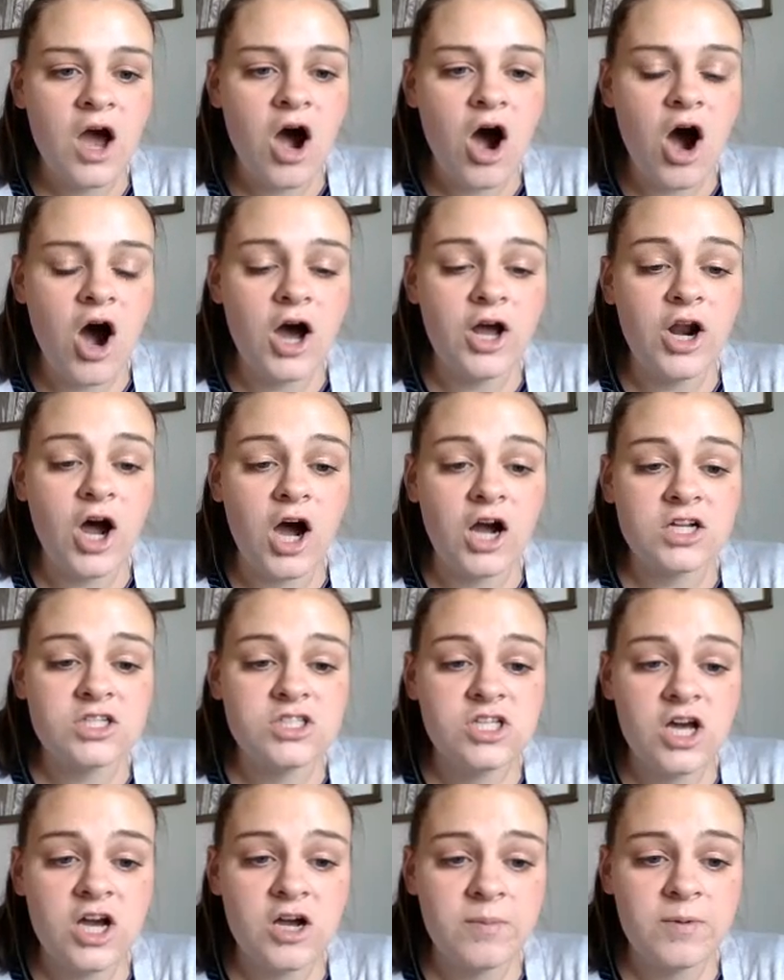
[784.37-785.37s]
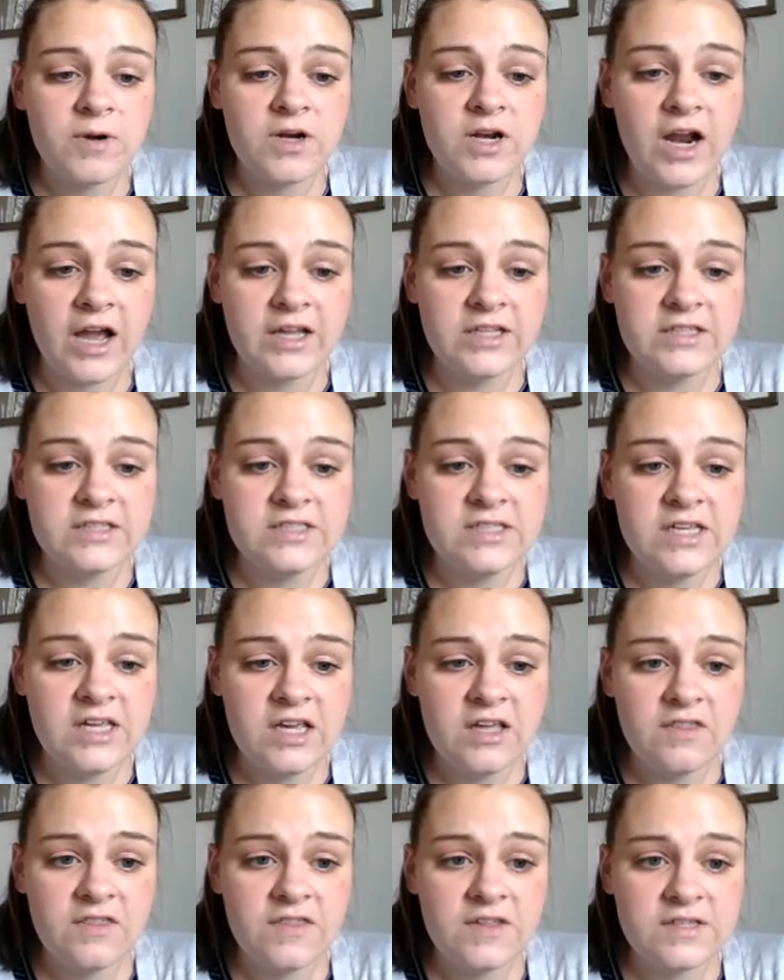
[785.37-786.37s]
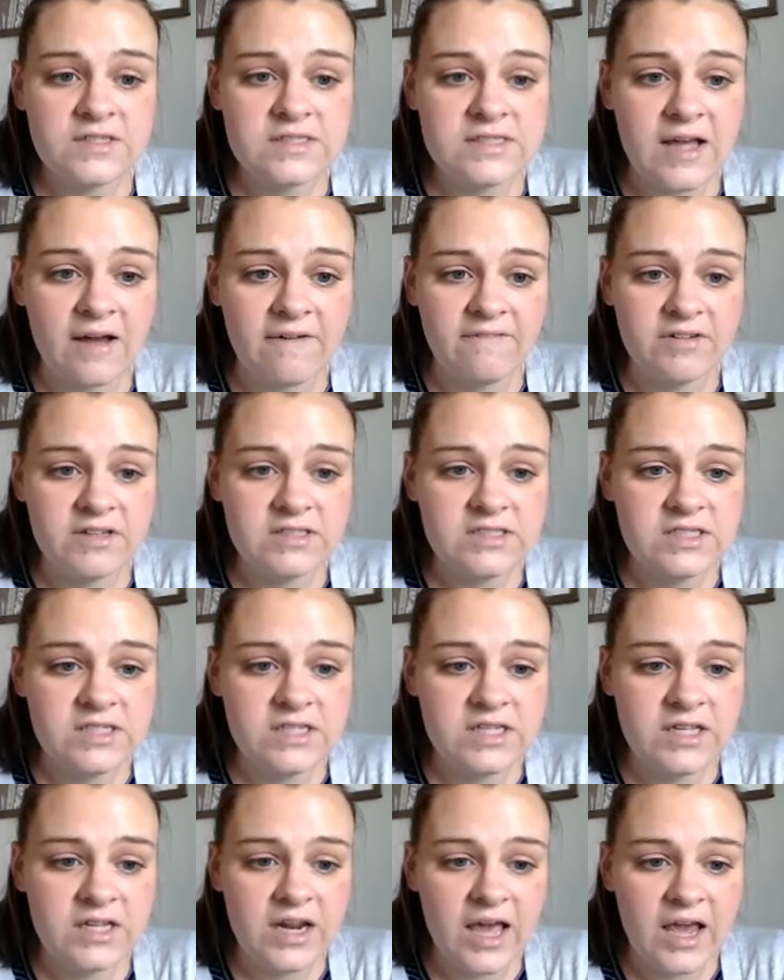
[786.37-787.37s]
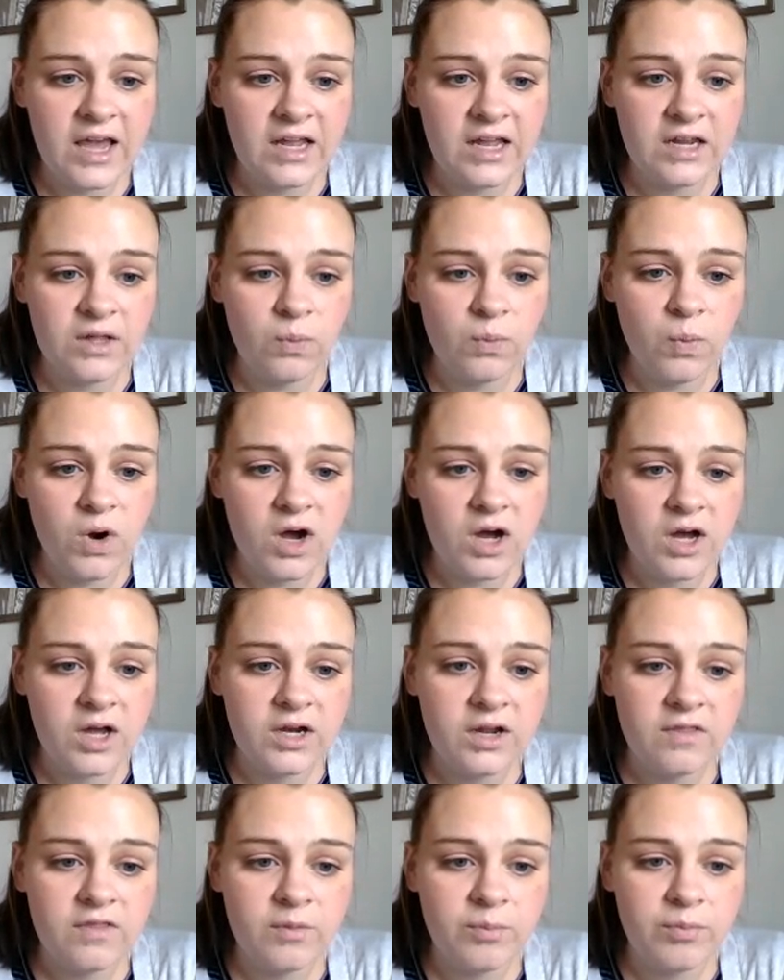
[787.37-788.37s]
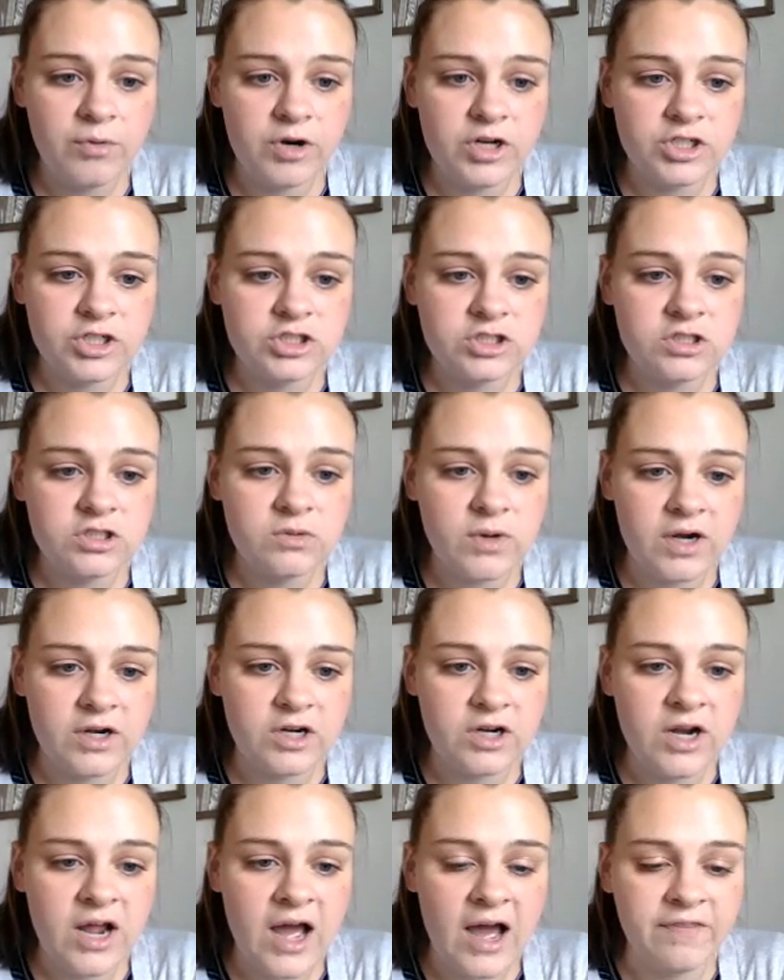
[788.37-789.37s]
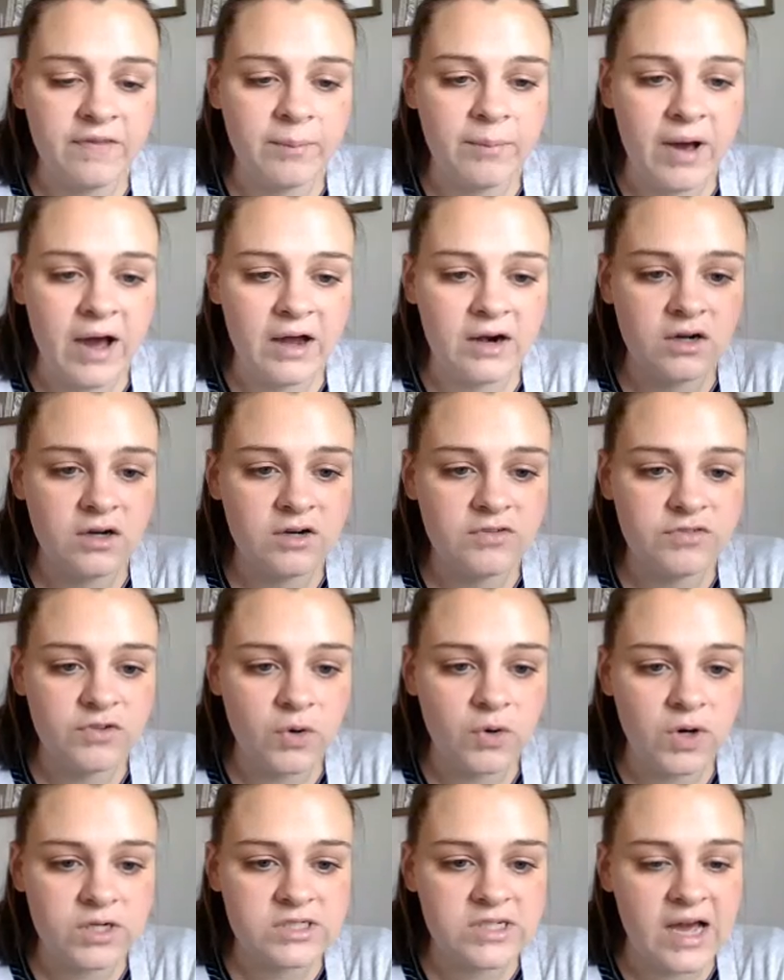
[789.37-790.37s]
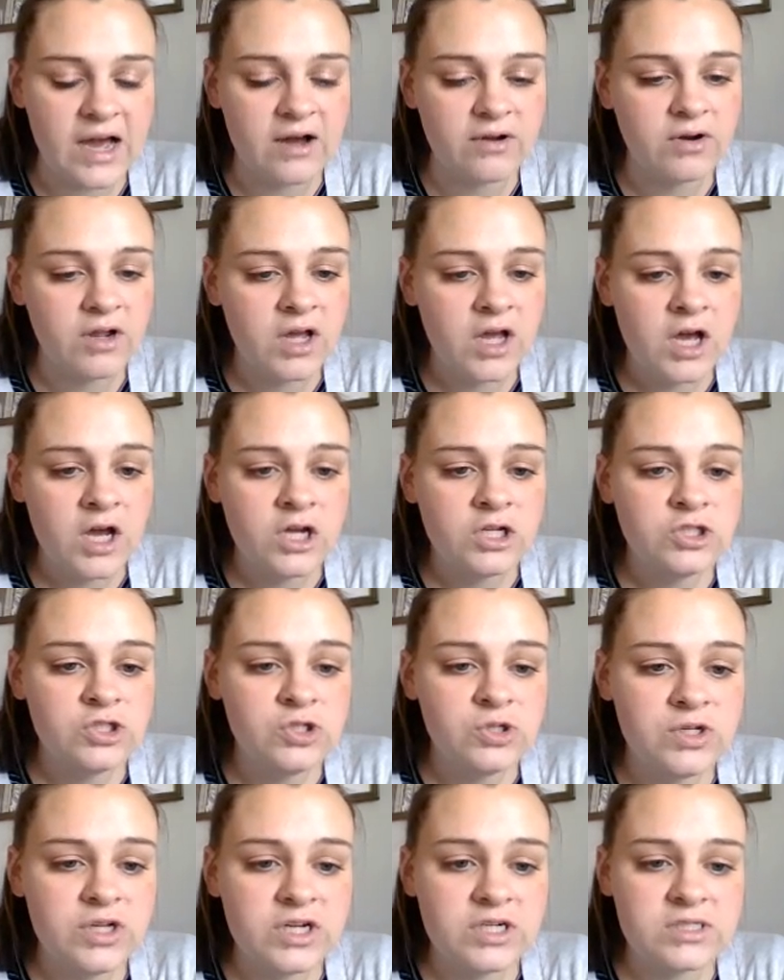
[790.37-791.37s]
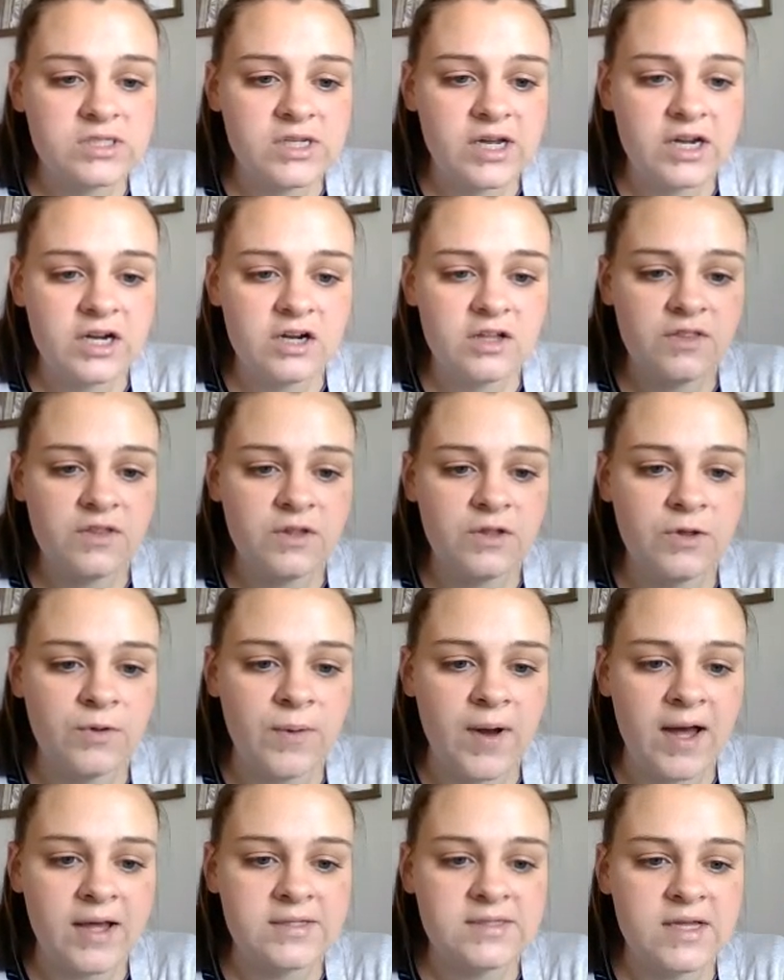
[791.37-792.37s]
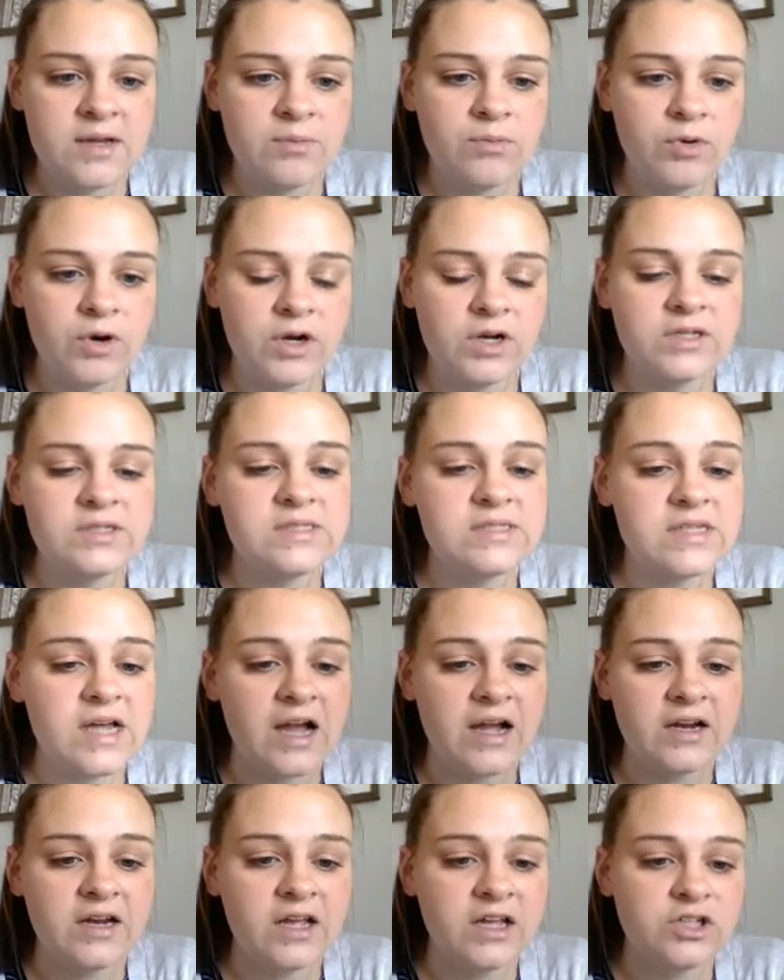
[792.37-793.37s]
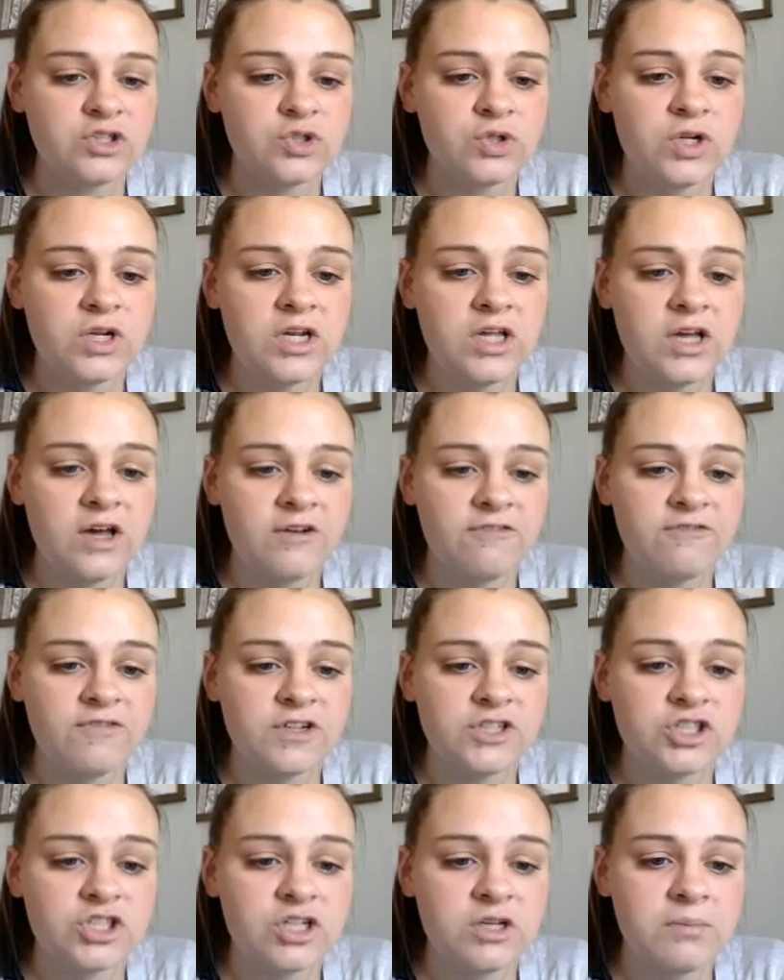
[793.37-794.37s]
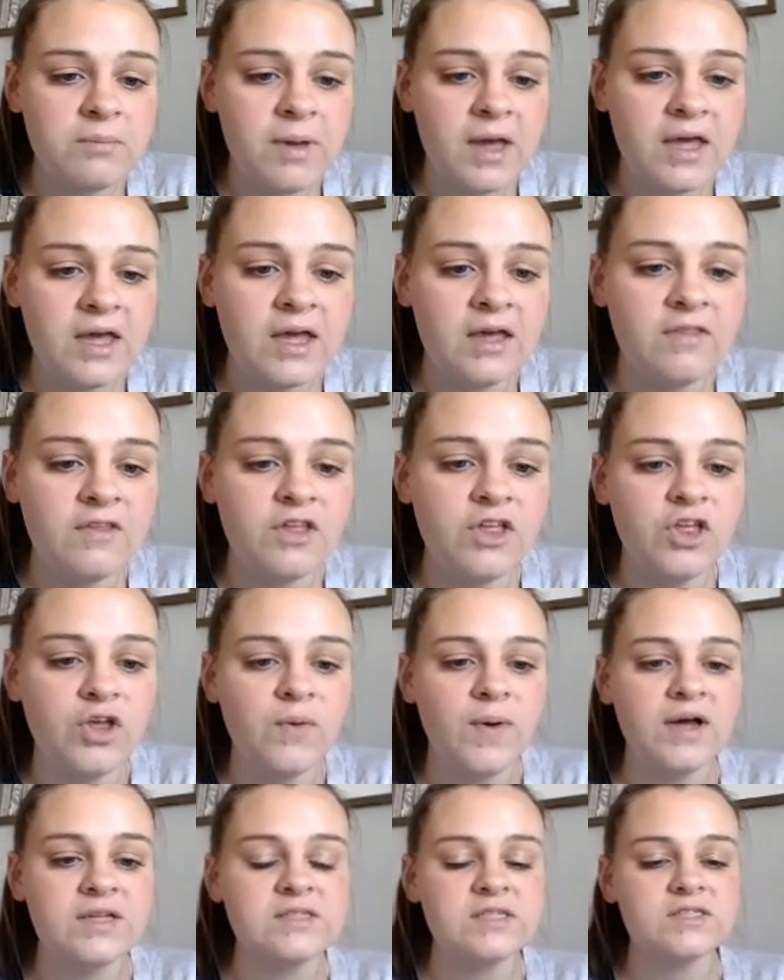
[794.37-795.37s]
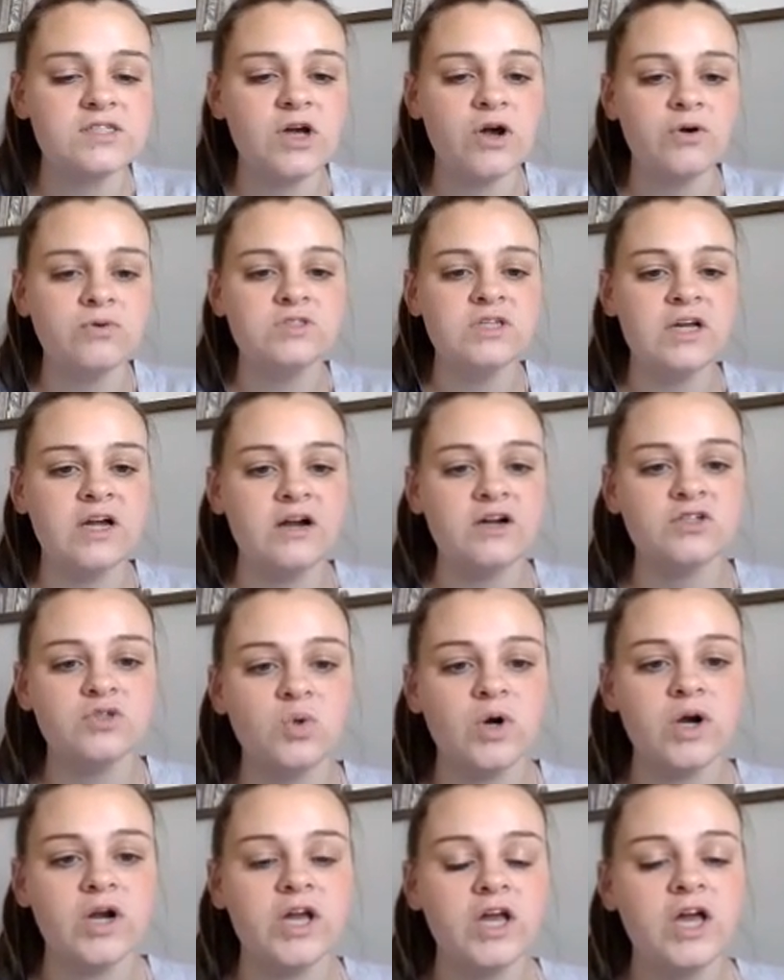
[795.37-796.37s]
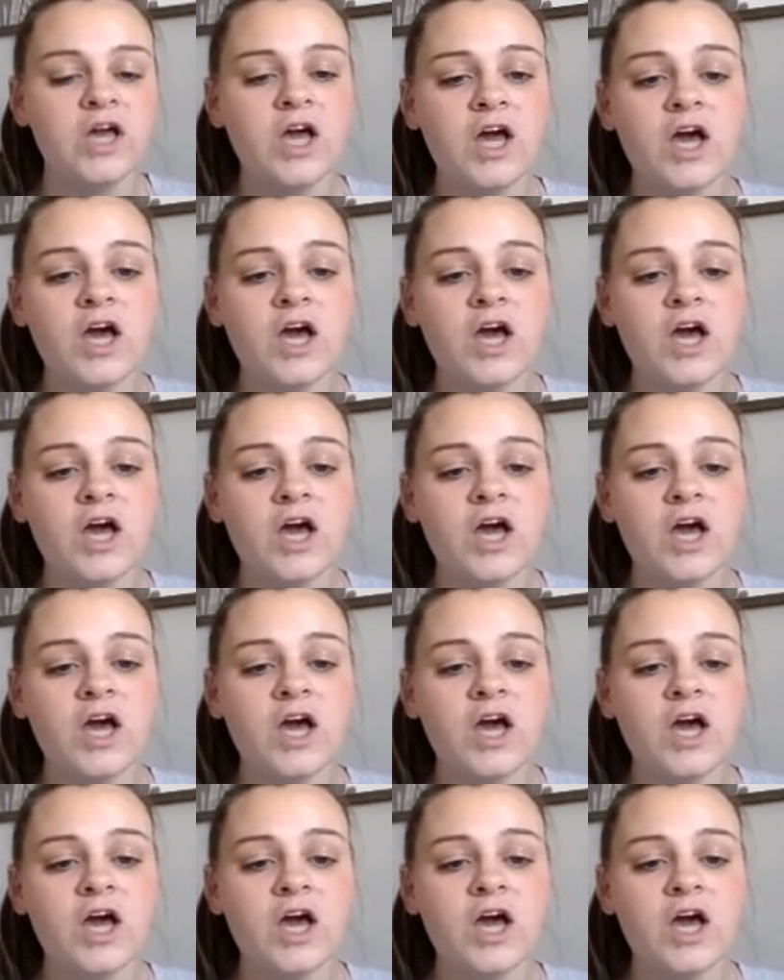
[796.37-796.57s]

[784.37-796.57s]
On October 19th, 1781, the British surrendered at the Battle of Yorktown. 2 years later, the U.S. and Britain signed a treaty officially making the U.S. its own territory.